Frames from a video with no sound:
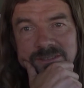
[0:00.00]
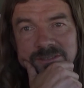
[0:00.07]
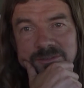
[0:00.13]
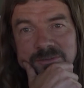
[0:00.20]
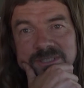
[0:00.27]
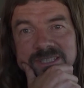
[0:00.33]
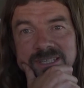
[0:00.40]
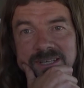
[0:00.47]

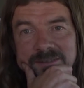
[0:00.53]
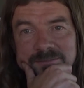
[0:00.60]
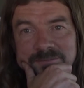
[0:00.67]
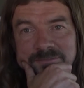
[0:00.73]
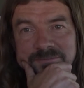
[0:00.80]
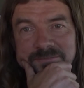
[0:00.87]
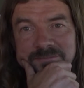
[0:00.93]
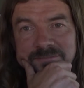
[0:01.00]
doing
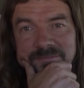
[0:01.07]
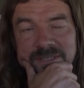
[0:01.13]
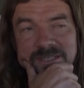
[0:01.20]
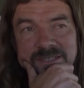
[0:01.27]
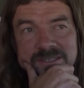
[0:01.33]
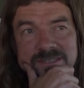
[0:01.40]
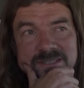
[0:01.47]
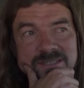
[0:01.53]
that,
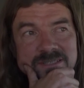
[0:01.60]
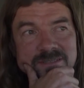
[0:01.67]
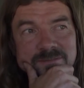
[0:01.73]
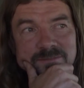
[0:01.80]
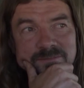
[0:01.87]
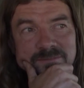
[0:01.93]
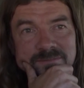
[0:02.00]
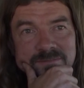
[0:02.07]
because
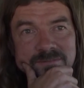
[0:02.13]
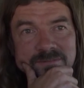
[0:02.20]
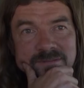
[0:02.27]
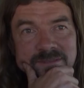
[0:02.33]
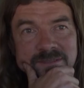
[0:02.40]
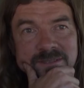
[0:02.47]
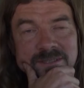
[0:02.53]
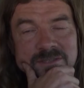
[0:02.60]

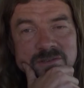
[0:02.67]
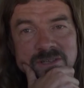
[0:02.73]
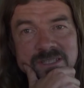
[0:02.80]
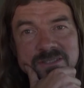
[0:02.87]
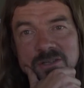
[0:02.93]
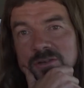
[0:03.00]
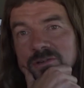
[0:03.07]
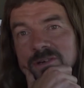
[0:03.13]
the
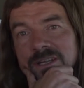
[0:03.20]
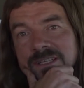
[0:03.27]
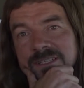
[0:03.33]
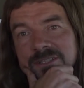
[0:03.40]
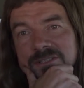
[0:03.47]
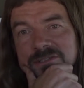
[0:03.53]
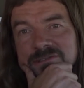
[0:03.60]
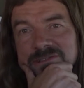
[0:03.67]
tree's
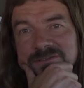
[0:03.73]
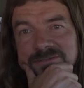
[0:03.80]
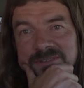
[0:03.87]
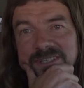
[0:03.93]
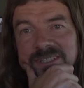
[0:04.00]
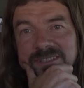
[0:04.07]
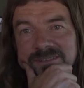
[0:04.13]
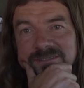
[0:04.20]
already 100
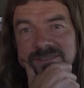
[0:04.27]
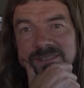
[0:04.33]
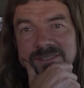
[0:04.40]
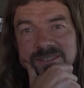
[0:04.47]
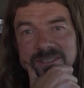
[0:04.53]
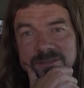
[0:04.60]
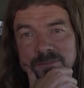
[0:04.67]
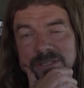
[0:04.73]
feet.
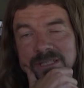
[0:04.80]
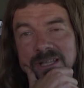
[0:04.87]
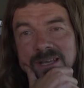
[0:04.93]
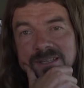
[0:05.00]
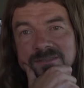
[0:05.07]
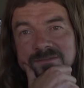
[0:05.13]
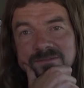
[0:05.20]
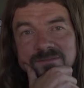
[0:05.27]
It's going to be
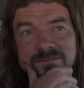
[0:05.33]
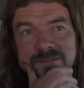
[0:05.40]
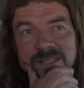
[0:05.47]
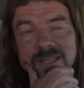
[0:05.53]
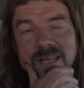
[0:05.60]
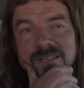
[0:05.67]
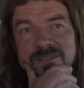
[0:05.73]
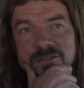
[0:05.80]

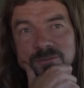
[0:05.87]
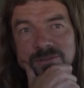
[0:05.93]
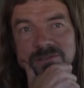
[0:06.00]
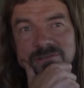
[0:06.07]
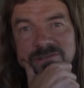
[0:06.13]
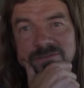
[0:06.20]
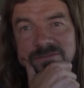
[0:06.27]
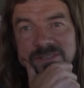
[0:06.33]
feel like
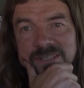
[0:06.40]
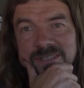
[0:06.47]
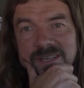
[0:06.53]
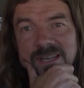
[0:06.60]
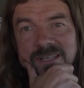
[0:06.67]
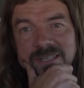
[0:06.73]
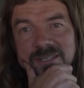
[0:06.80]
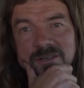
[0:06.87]
200 feet
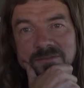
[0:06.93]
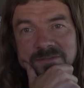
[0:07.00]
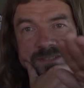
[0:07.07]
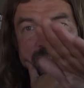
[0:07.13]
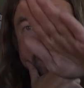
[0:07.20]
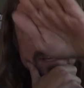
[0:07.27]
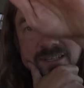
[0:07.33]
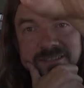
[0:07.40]
hanging off the
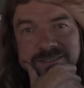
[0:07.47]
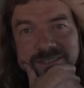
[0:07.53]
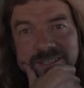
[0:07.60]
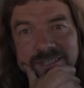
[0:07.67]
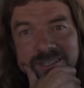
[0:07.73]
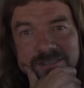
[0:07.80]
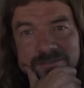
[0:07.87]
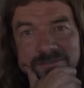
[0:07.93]
side of the
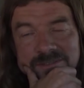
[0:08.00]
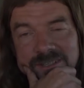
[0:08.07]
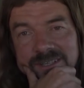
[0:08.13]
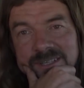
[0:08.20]
cliff